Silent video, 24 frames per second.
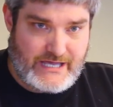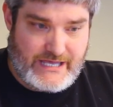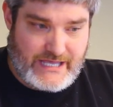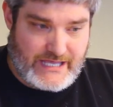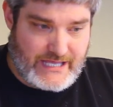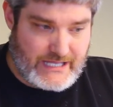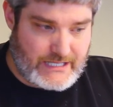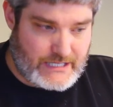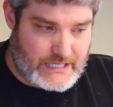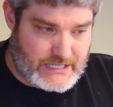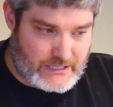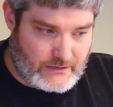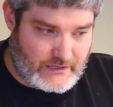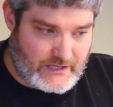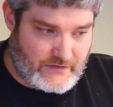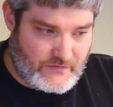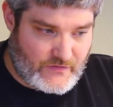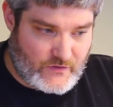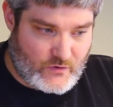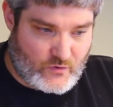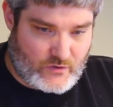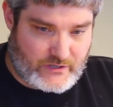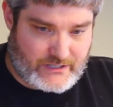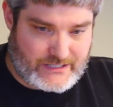insulate
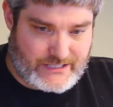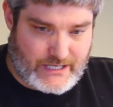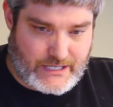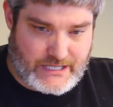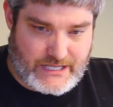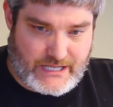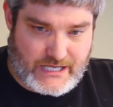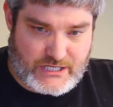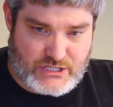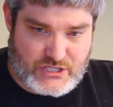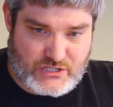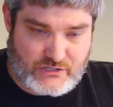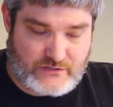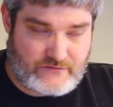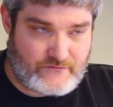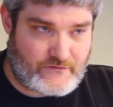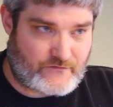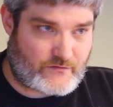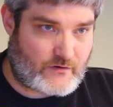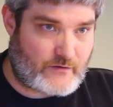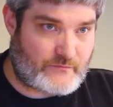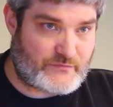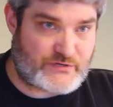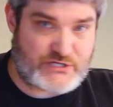the organization
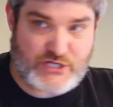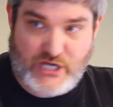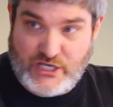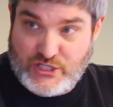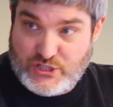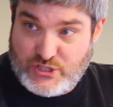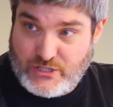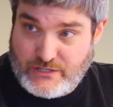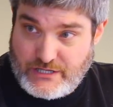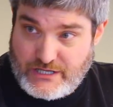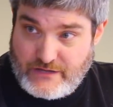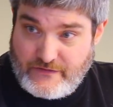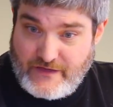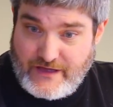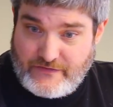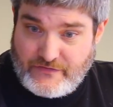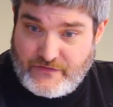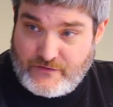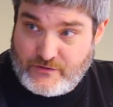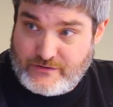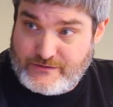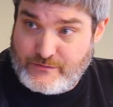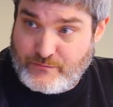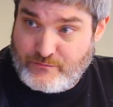from changes to that
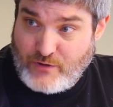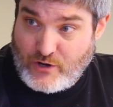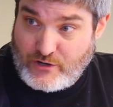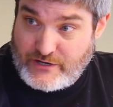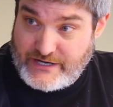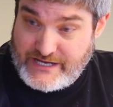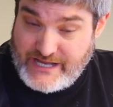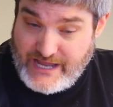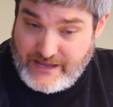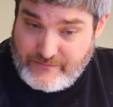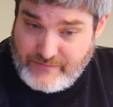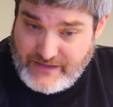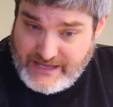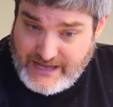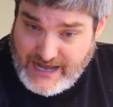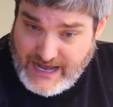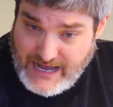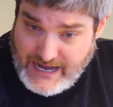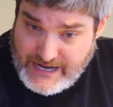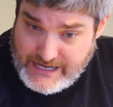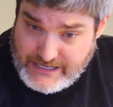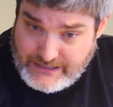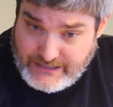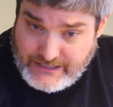third party
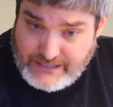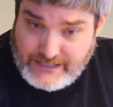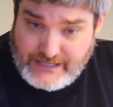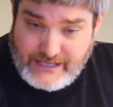API.